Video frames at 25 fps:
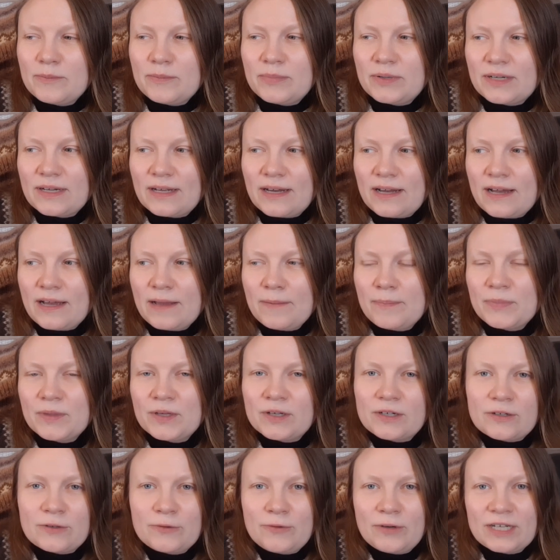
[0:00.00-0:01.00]
but I'm
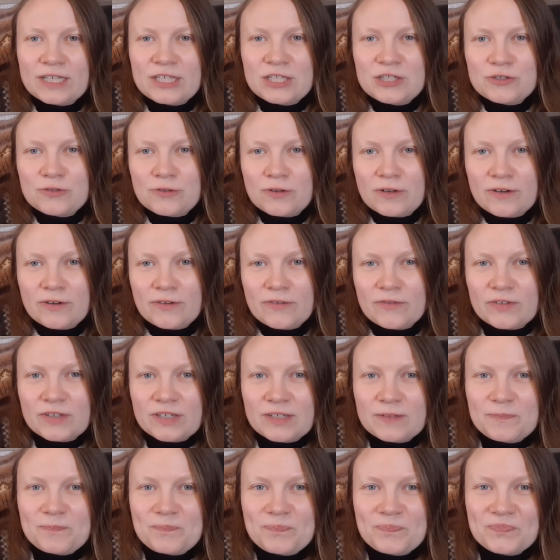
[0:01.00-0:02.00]
not quite sure of
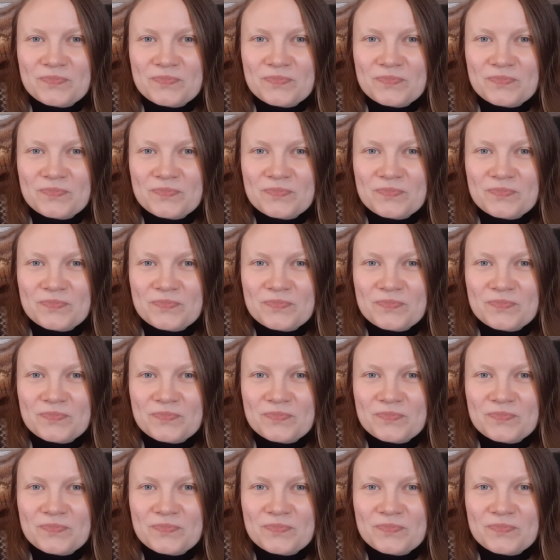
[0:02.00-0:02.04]
it.